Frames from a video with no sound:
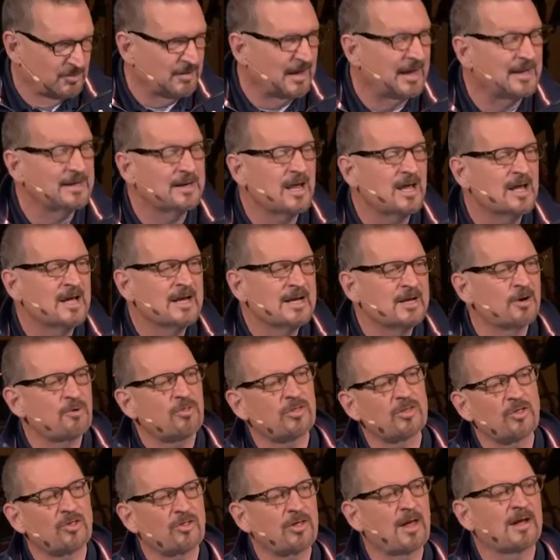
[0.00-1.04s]
Then, here's
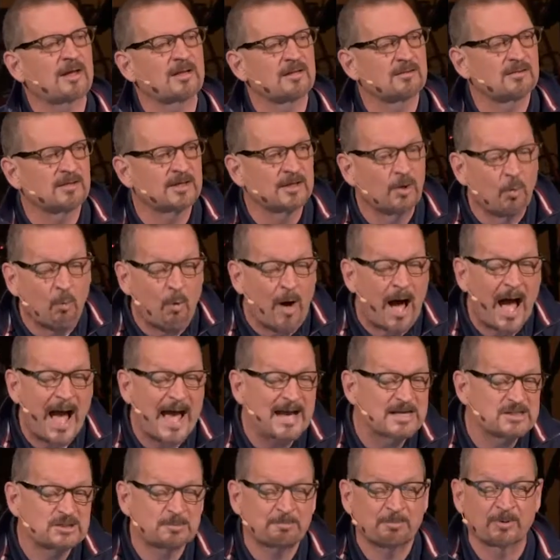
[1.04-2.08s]
the second thing a
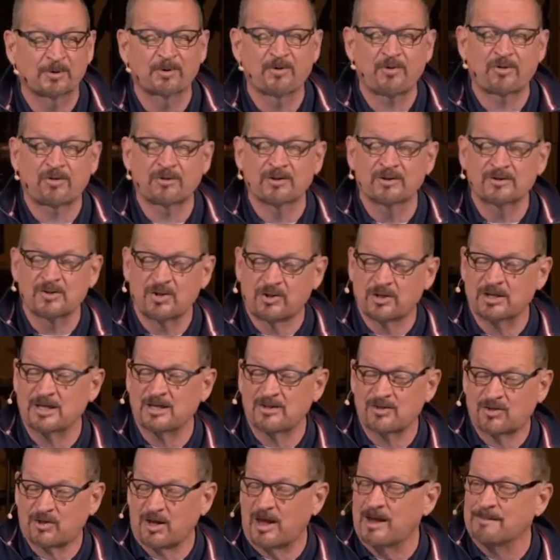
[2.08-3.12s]
wise person, G-
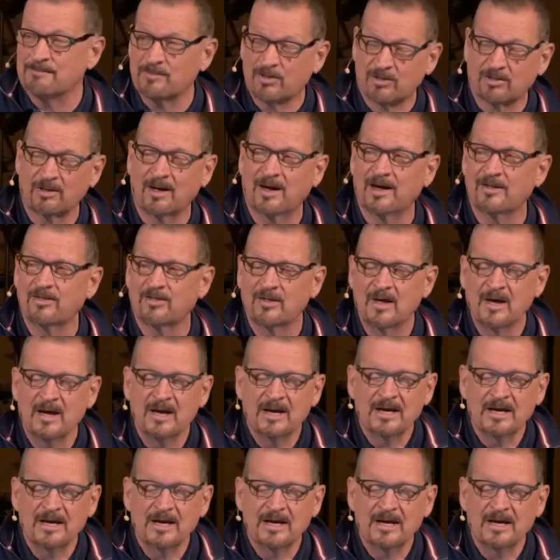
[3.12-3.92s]
James says,